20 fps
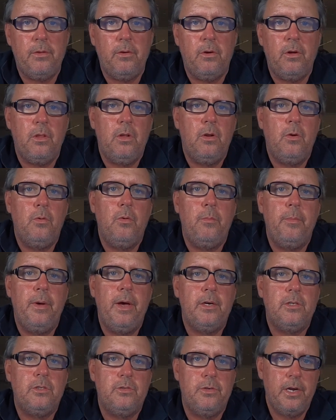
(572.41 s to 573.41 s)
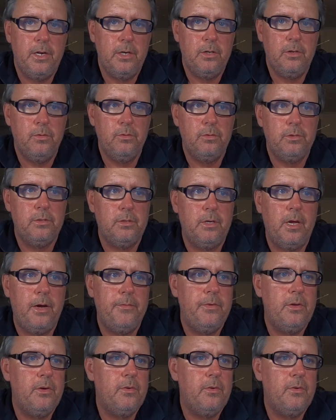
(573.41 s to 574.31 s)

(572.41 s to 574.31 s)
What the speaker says: I got the lure back, straightened hooks, covered in